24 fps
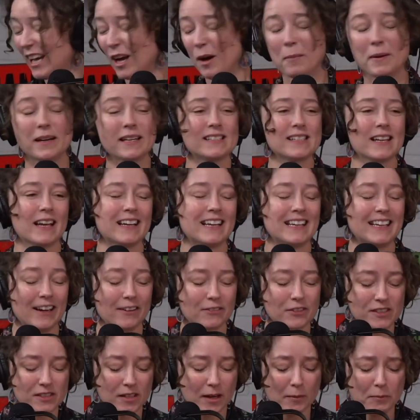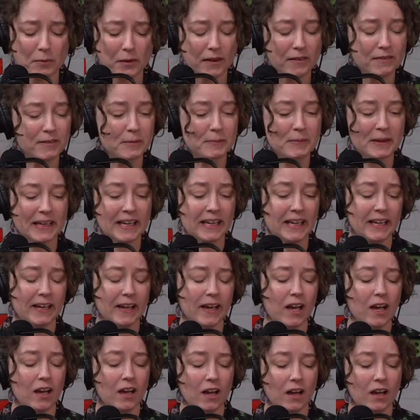But he said he never stopped loving me.